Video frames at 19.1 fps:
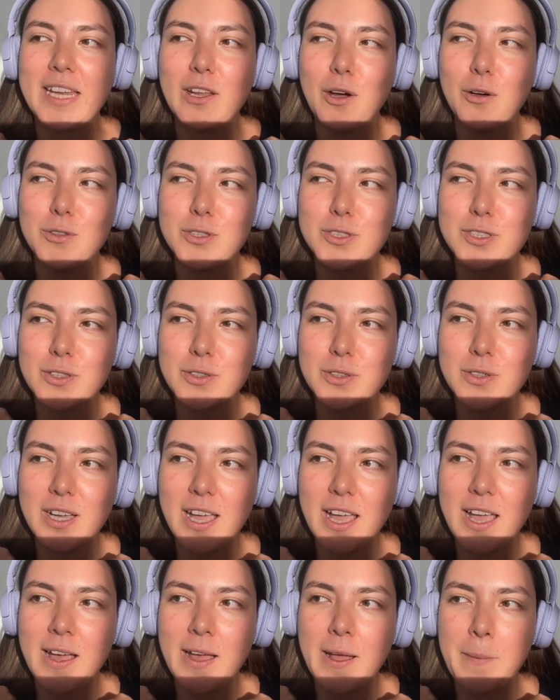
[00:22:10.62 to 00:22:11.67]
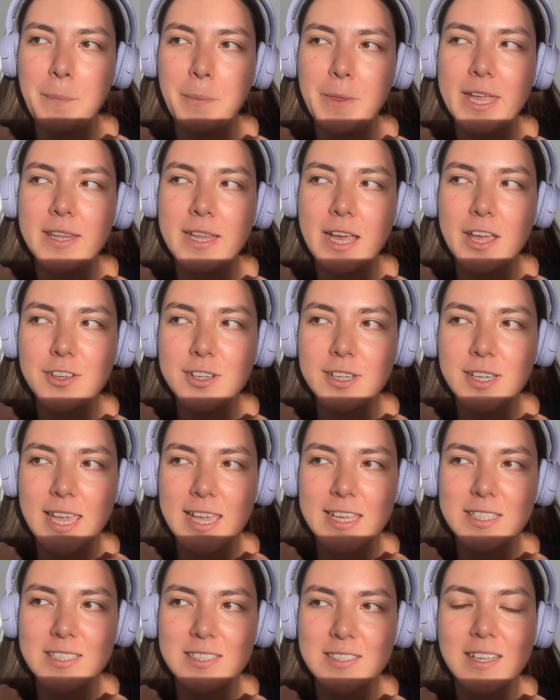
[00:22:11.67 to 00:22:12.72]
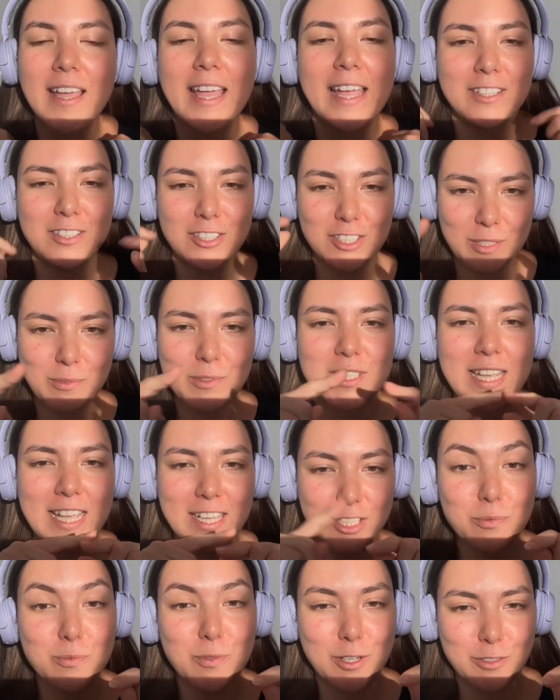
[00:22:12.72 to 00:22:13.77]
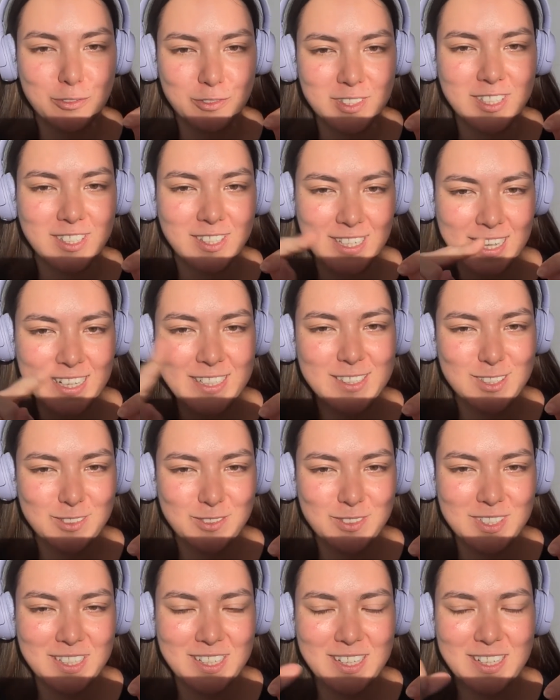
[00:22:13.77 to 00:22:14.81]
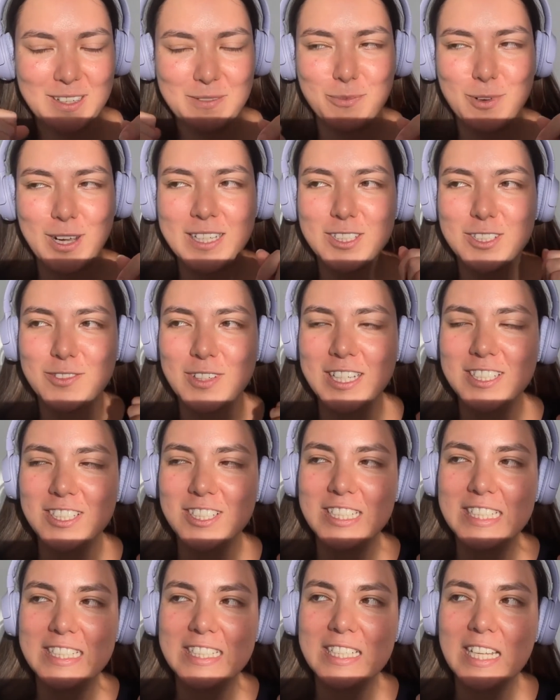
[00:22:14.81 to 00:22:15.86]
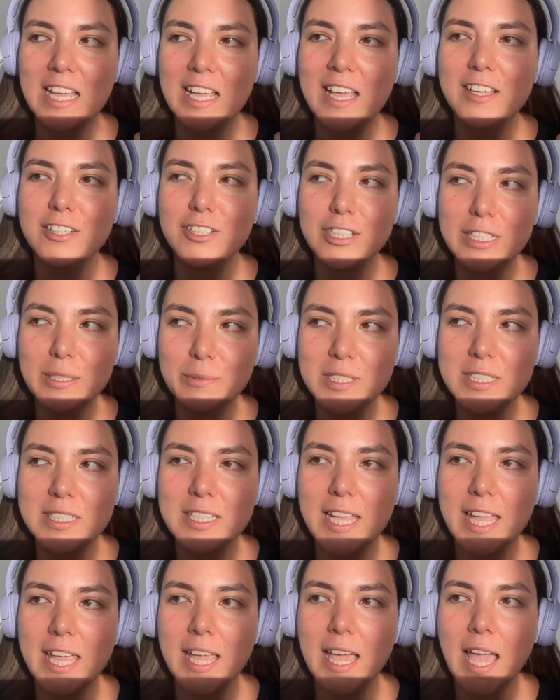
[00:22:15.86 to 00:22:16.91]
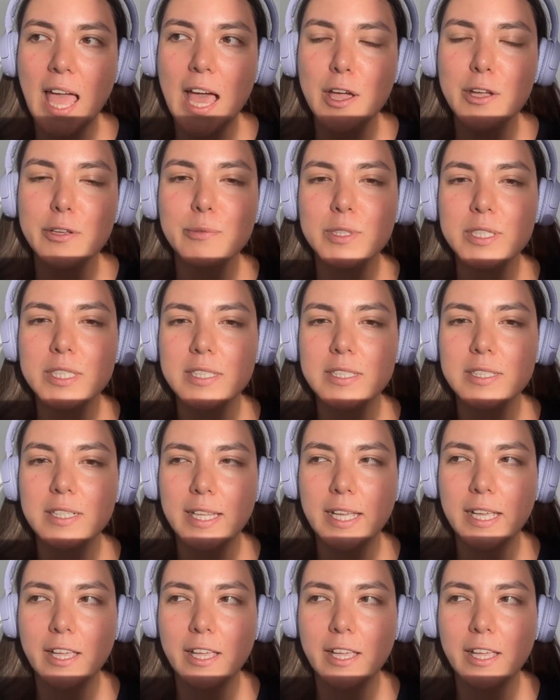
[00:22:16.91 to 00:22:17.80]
also another guest, and she was actually one of the clients of the brand strategist. She was saying how it was like